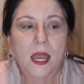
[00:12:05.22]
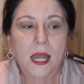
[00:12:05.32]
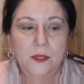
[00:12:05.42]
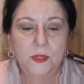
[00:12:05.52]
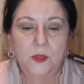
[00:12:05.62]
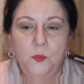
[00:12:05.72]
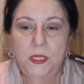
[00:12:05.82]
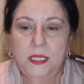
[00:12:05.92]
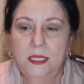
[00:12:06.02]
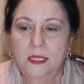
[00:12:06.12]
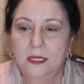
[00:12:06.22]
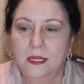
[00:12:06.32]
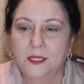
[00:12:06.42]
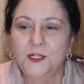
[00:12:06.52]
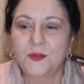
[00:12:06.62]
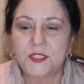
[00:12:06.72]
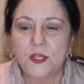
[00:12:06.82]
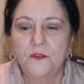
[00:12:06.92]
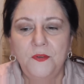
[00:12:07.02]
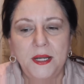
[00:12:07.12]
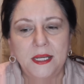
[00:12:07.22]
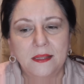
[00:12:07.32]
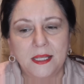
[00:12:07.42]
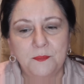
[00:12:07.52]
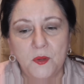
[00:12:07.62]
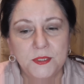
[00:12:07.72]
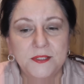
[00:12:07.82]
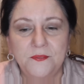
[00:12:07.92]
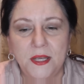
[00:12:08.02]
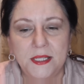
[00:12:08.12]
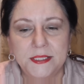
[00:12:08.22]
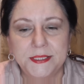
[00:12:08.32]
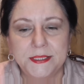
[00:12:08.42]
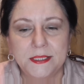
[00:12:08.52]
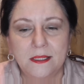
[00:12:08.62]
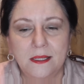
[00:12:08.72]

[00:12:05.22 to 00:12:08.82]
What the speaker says: anyway, you know, it's so funny, like most of us